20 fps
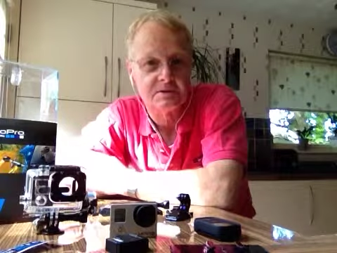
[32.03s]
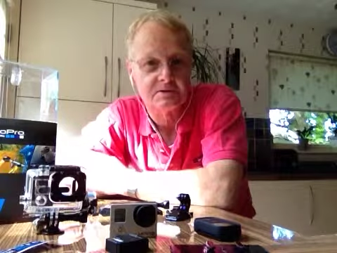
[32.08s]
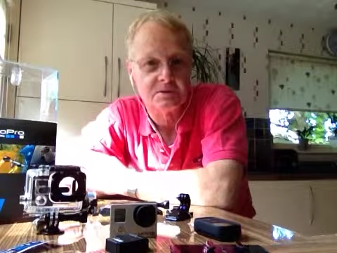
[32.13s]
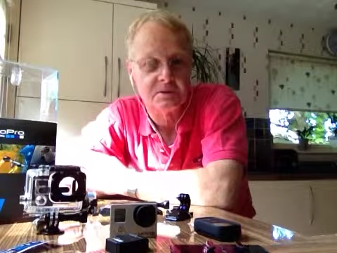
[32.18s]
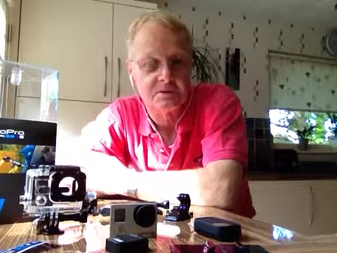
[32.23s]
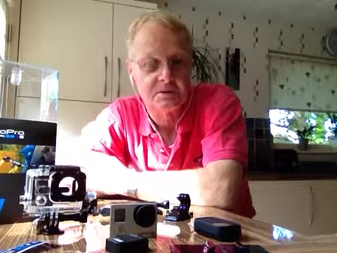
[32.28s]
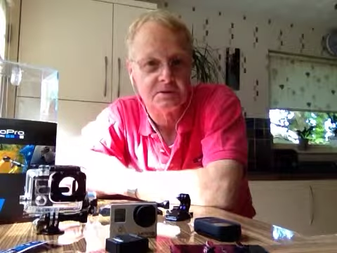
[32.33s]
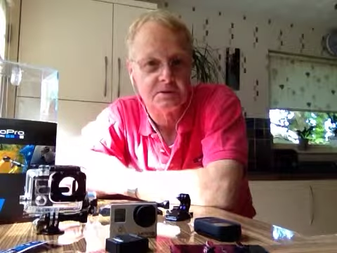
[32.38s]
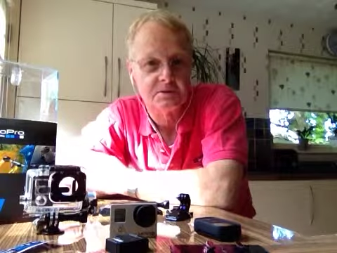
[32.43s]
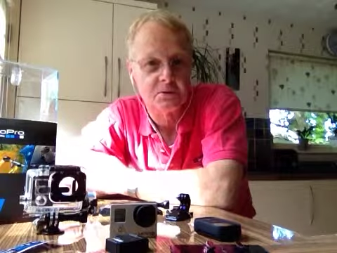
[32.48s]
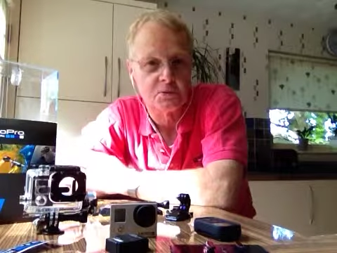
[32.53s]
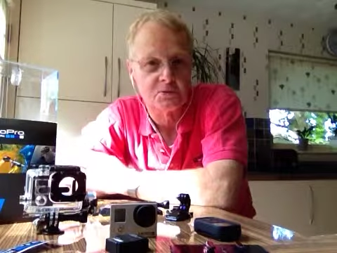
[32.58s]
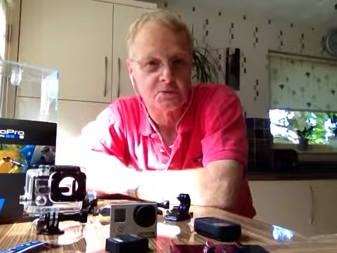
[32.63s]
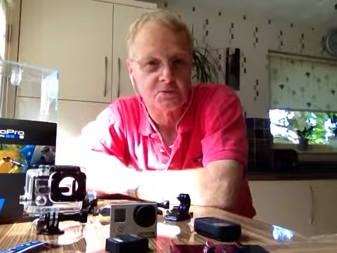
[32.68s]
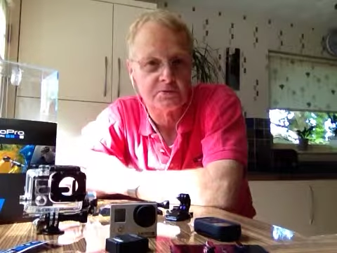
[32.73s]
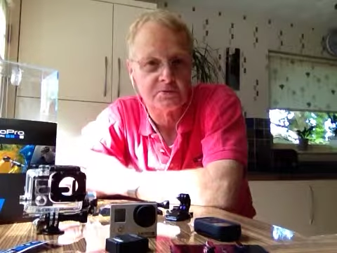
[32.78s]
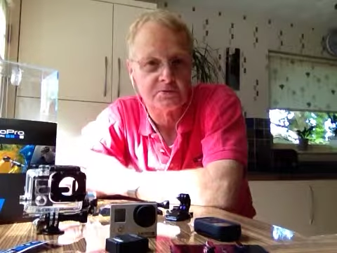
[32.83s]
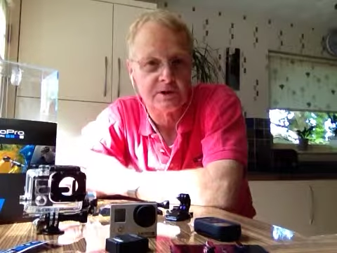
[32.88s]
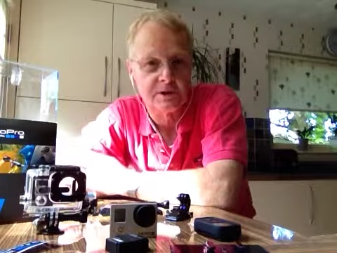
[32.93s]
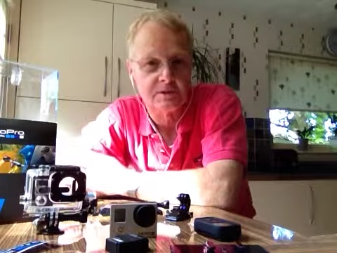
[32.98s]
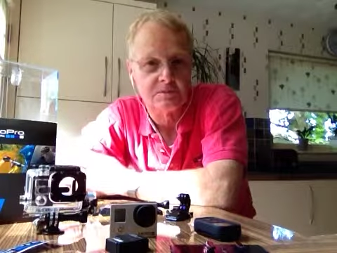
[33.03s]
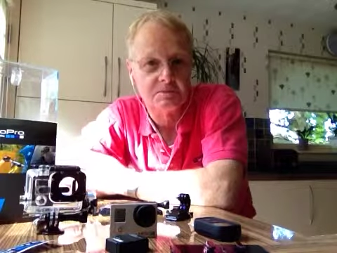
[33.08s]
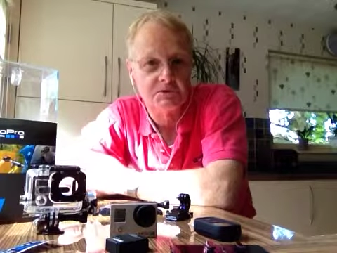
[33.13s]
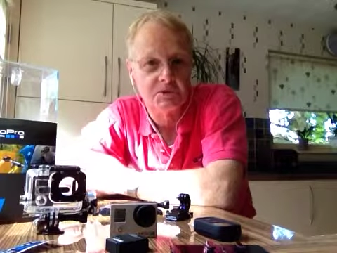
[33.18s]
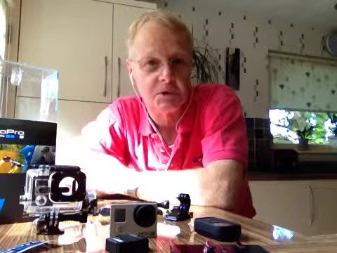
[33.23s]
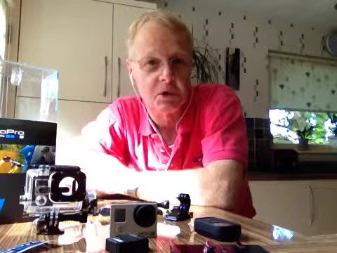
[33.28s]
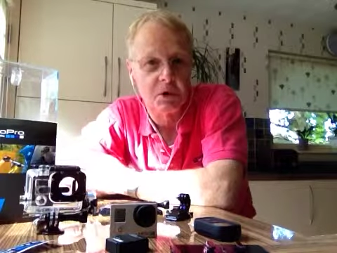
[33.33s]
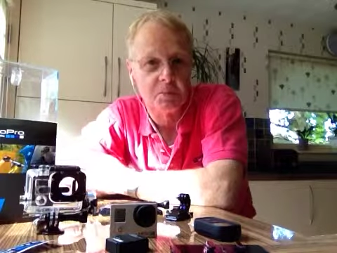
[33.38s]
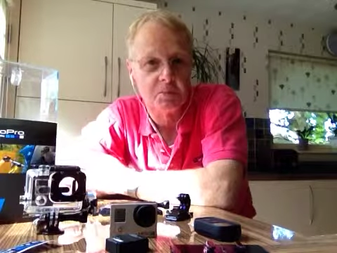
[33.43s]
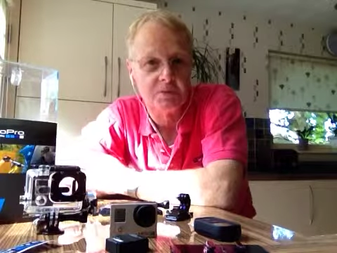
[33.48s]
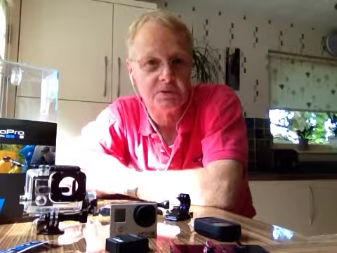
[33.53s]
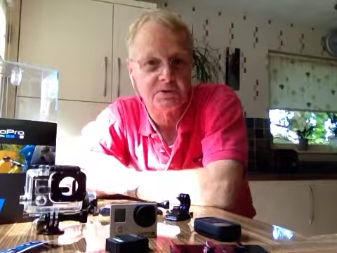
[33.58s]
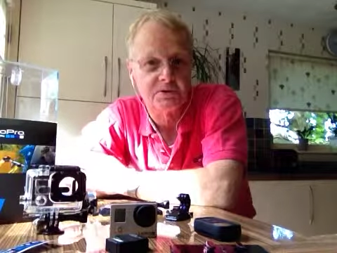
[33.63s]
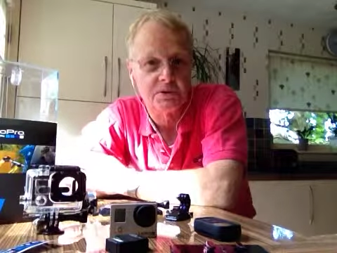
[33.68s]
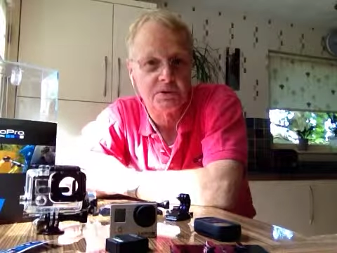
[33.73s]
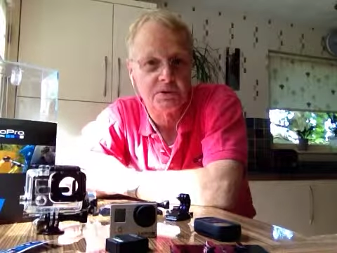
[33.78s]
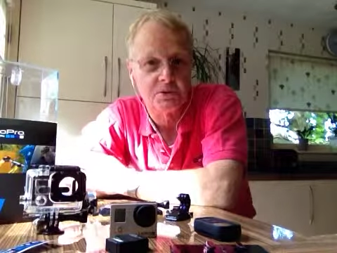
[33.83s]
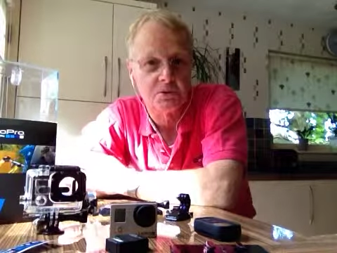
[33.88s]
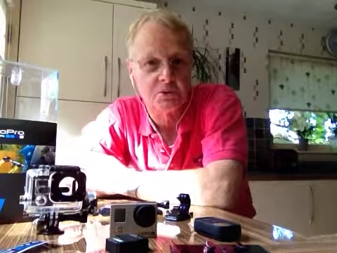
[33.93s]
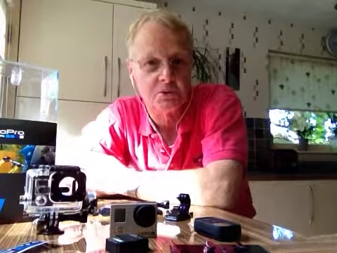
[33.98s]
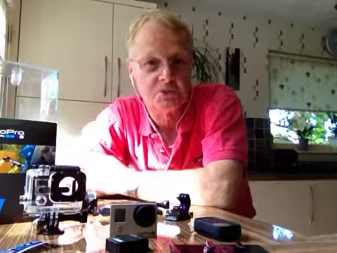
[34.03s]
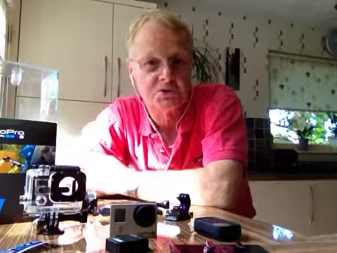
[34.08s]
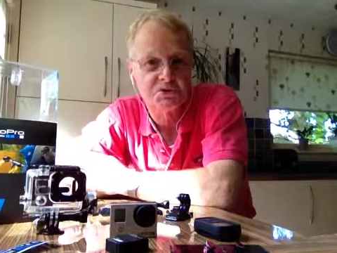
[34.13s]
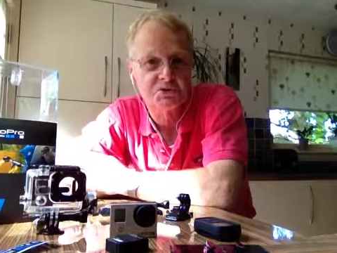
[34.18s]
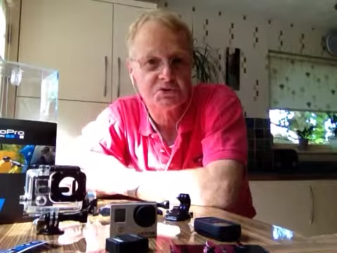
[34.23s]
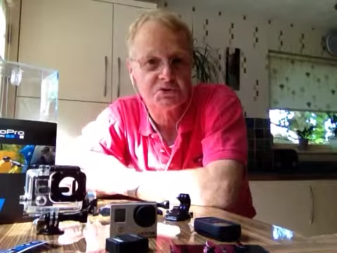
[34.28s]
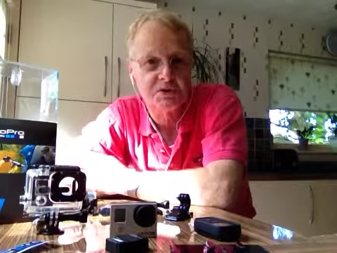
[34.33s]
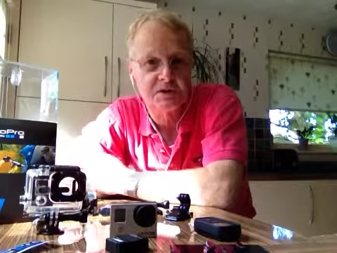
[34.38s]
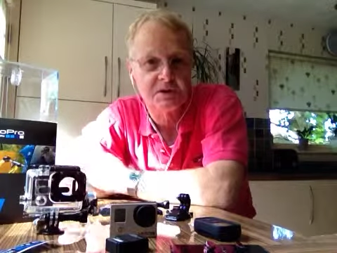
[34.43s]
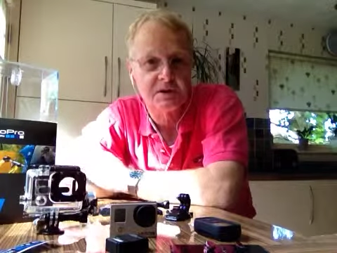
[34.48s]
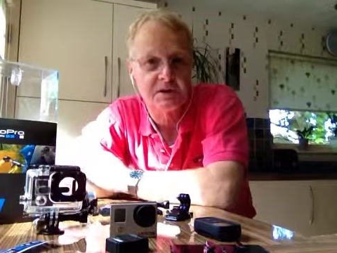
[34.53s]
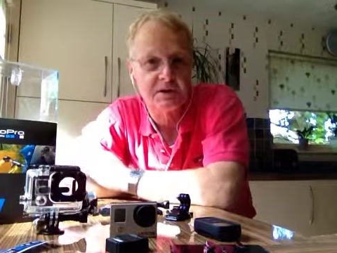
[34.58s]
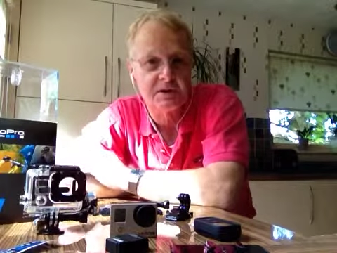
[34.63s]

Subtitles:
wonderful times up in the hills,